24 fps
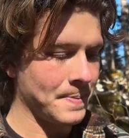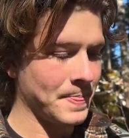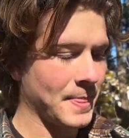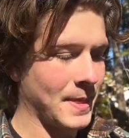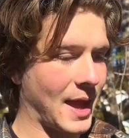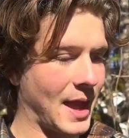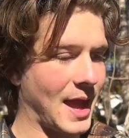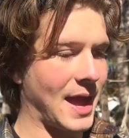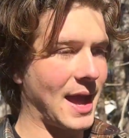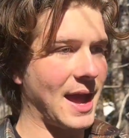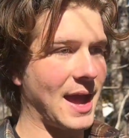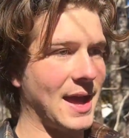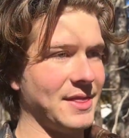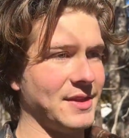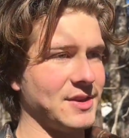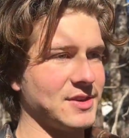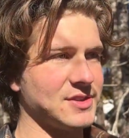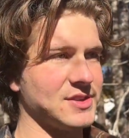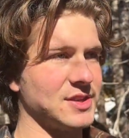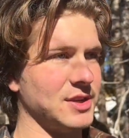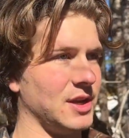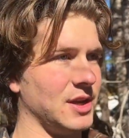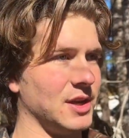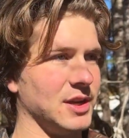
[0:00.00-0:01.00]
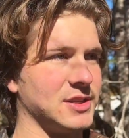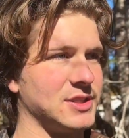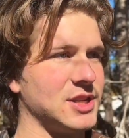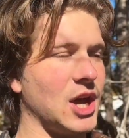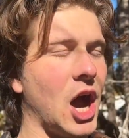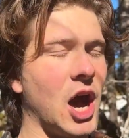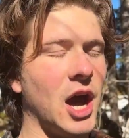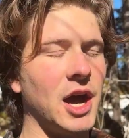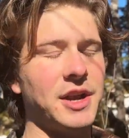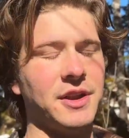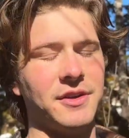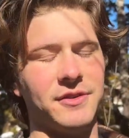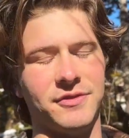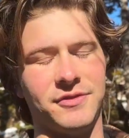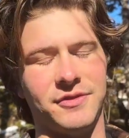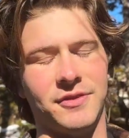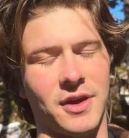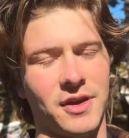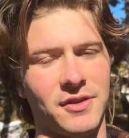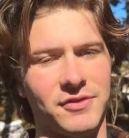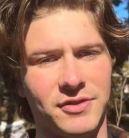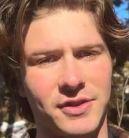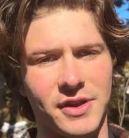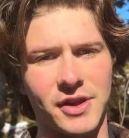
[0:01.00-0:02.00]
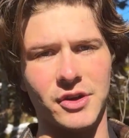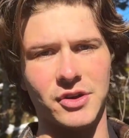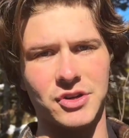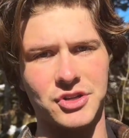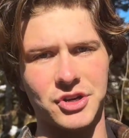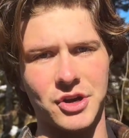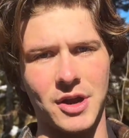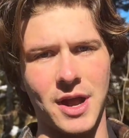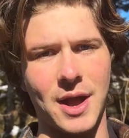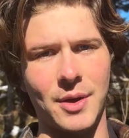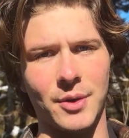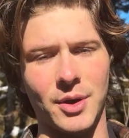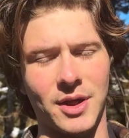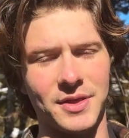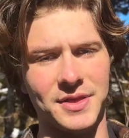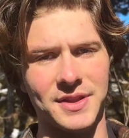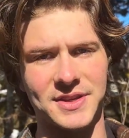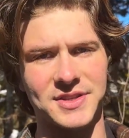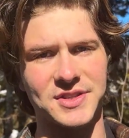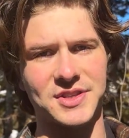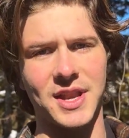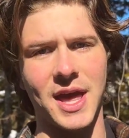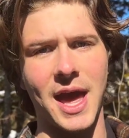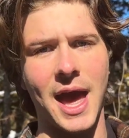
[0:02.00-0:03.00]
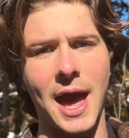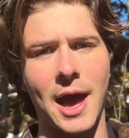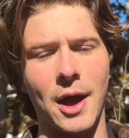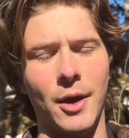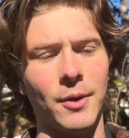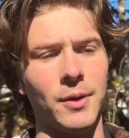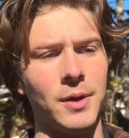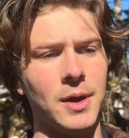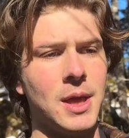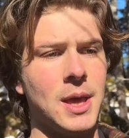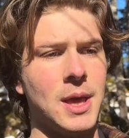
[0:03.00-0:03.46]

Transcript: and there's a ton of literature out on this now.